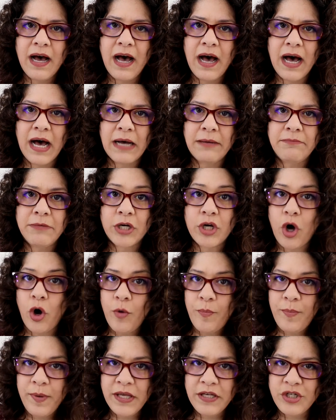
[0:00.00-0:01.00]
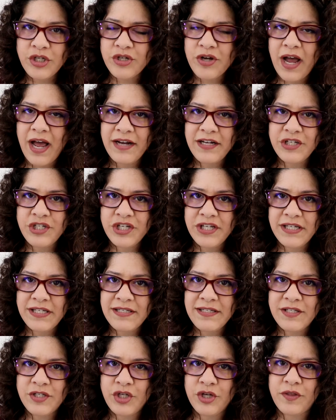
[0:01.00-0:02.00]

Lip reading: coping strategies?